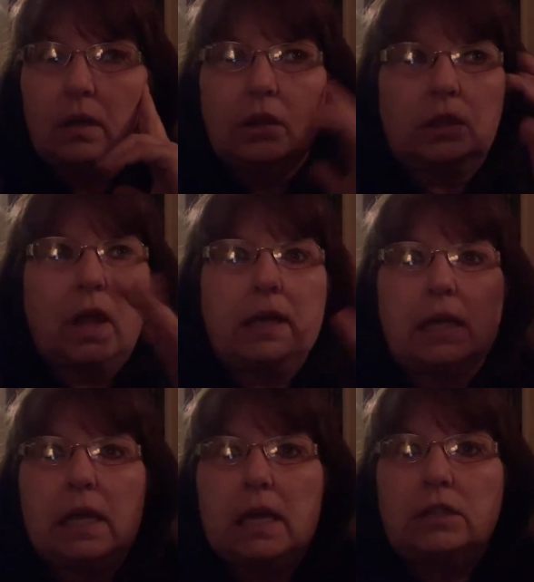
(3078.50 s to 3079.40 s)
Looked like
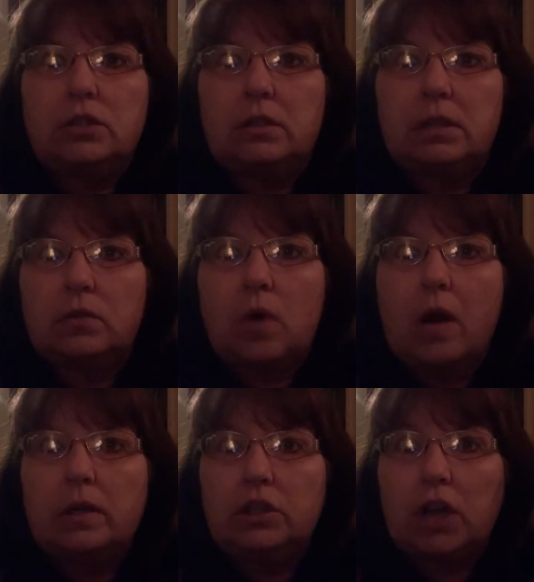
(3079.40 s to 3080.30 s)
he had
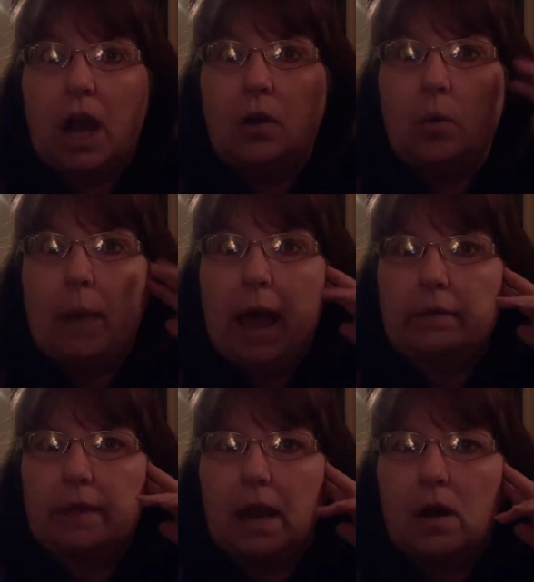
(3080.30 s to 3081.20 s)
grown a jungle
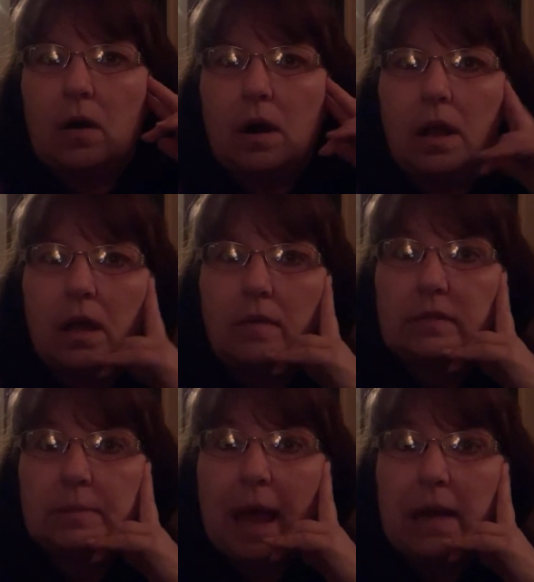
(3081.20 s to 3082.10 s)
back there.
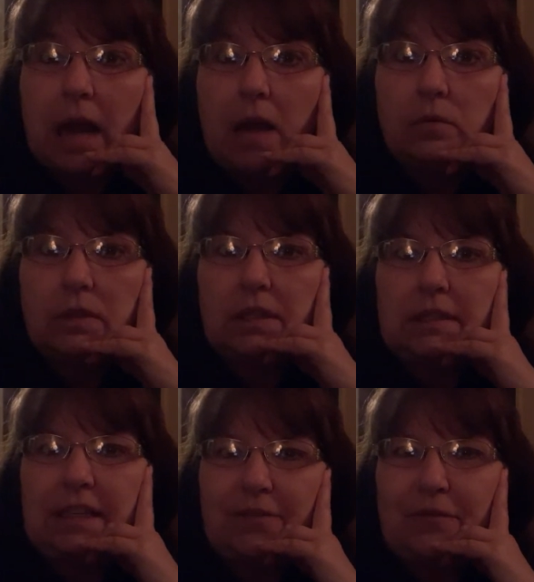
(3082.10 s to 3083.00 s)
Tomatoes
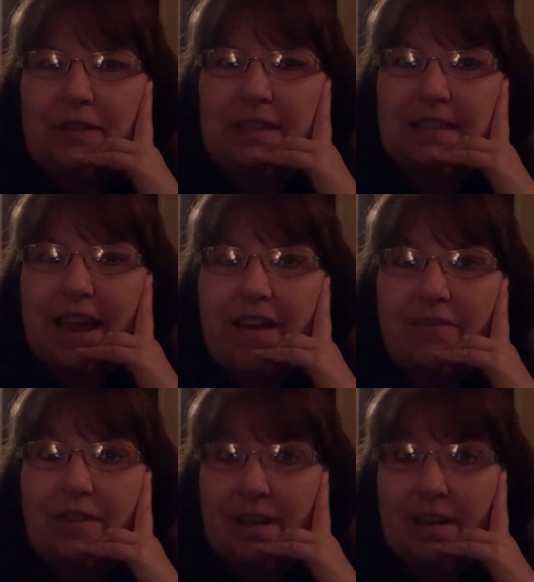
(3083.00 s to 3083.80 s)
and different stuff.